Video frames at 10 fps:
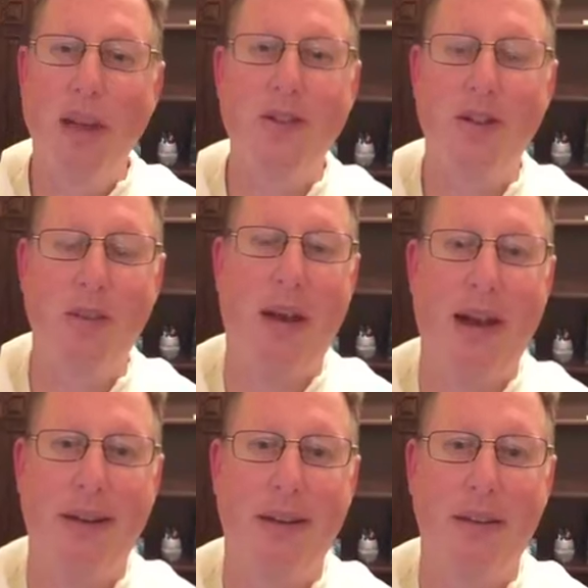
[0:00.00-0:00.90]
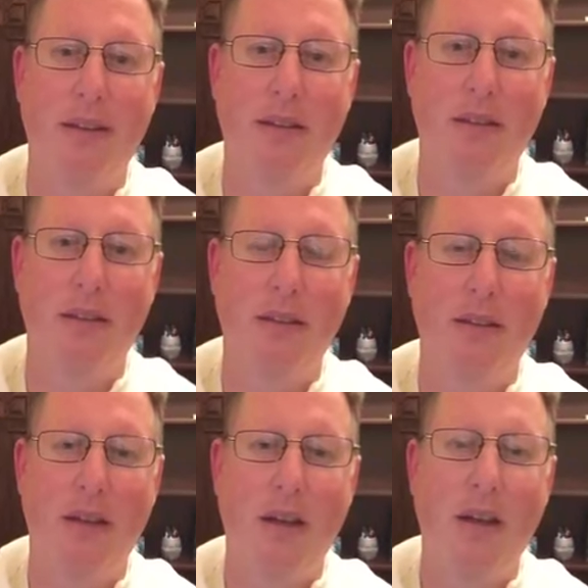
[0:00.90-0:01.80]
question about it.
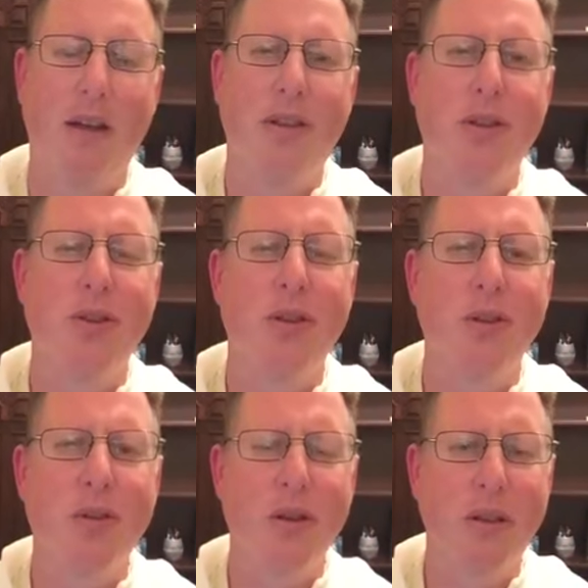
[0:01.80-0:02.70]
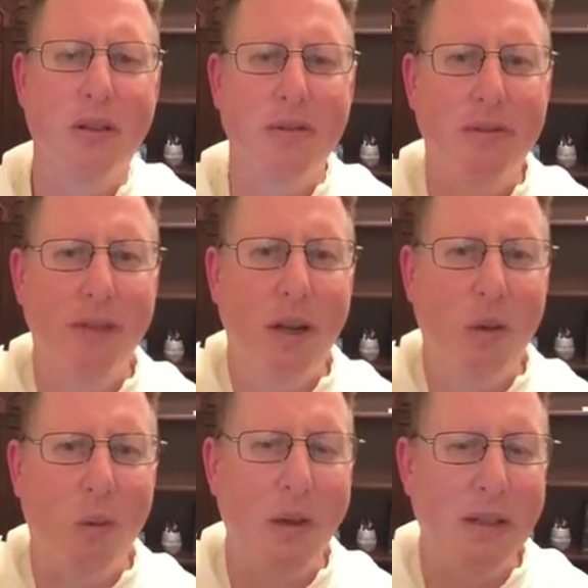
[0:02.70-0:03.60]
There's no sort of
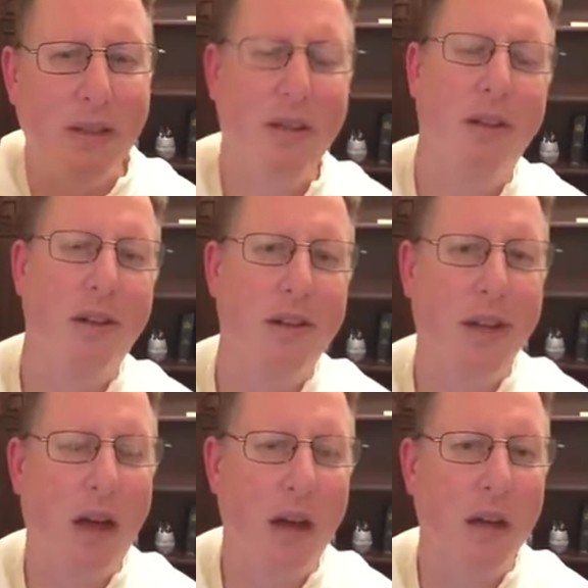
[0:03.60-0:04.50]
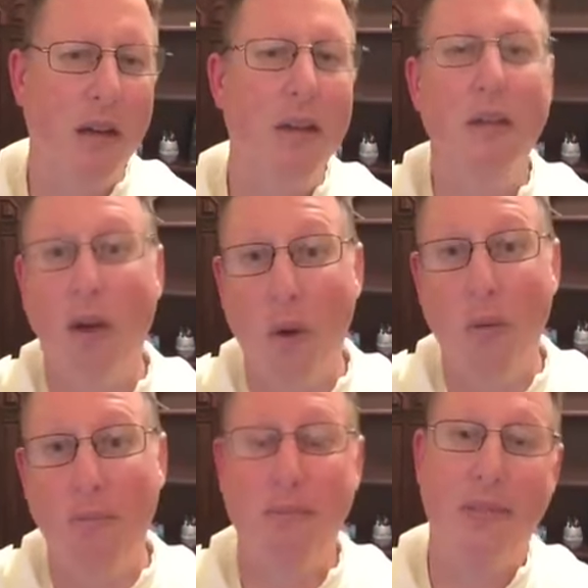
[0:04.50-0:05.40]
one little tug,
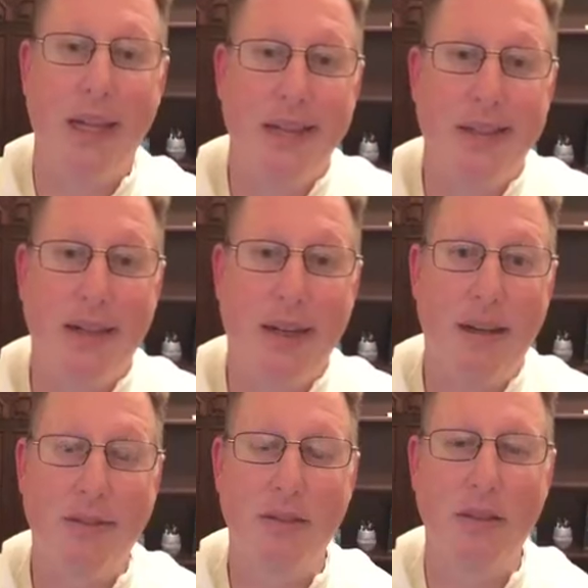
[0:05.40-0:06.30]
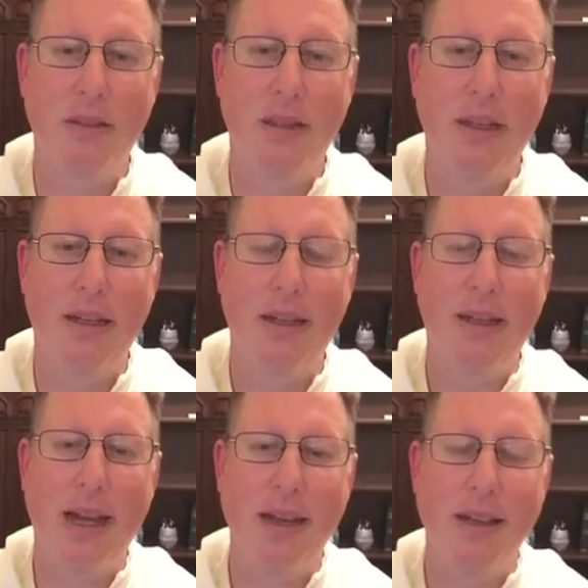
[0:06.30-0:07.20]
oh, that's enough,
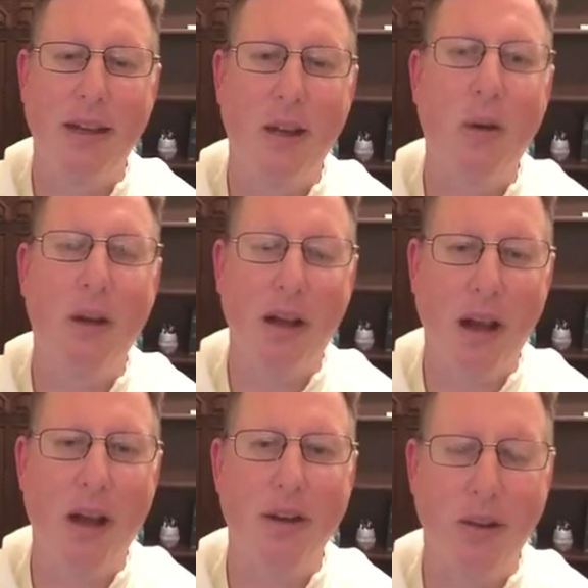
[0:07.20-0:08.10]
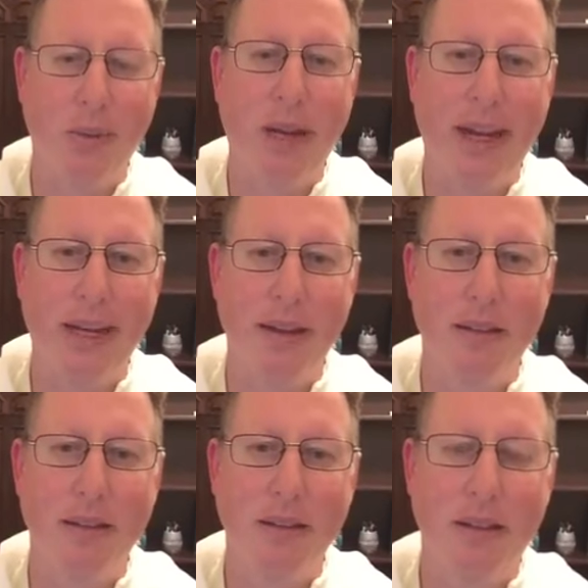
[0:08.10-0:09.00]
and then going on your way.
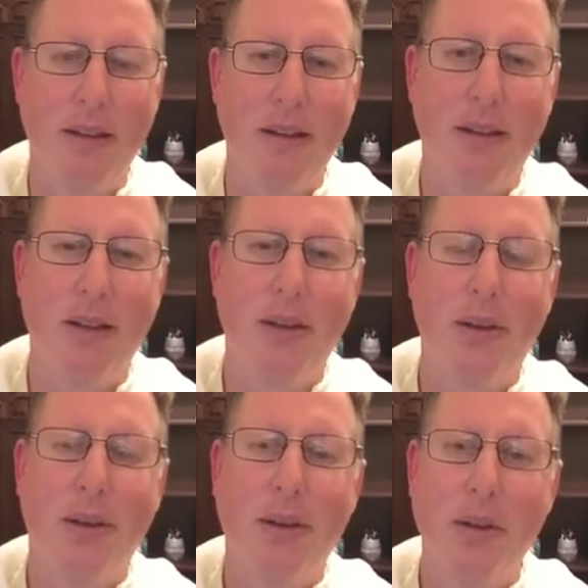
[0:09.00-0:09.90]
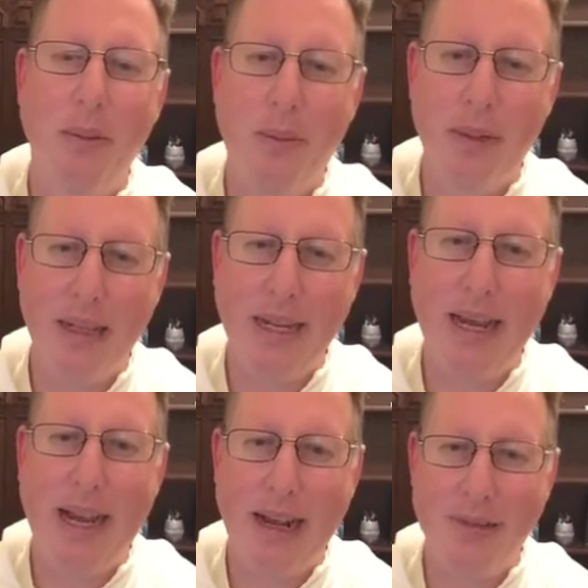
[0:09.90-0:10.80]
You
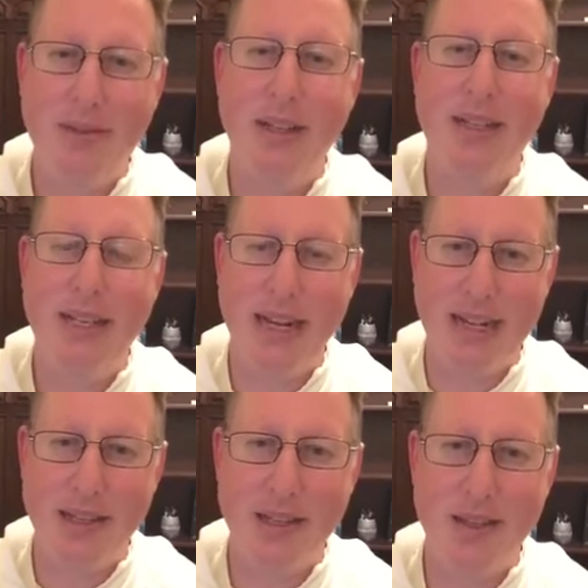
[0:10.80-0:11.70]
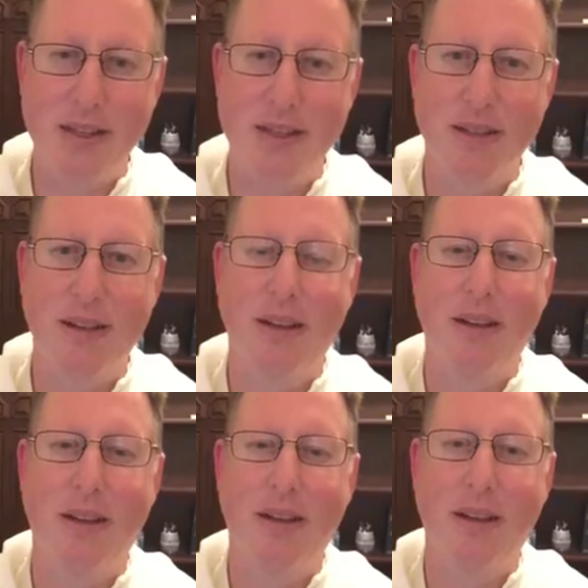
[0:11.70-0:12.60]
really have to test
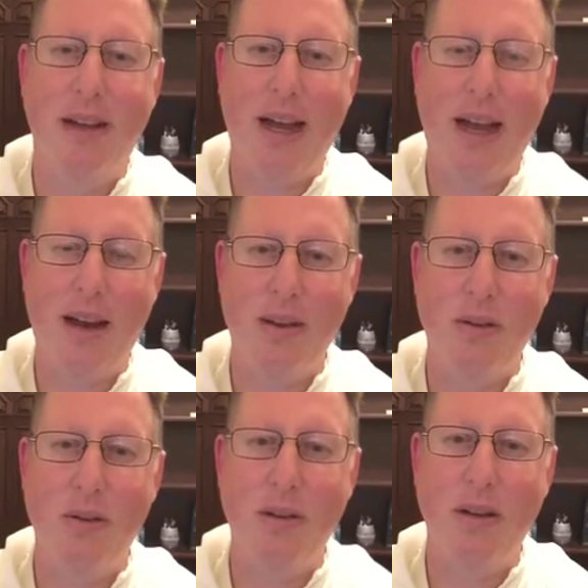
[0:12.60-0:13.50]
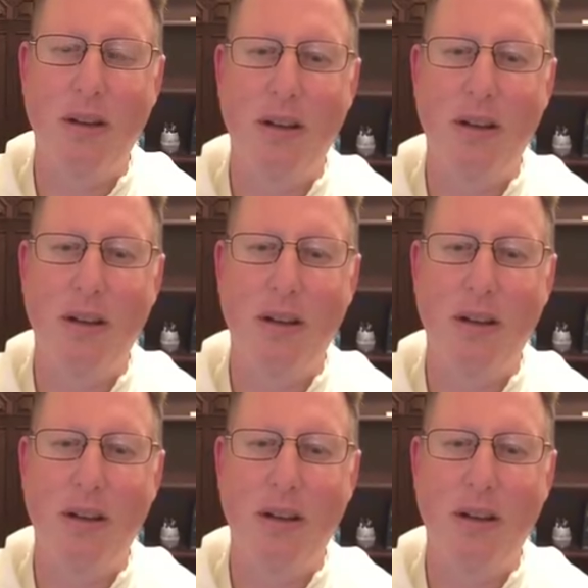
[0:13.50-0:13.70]
how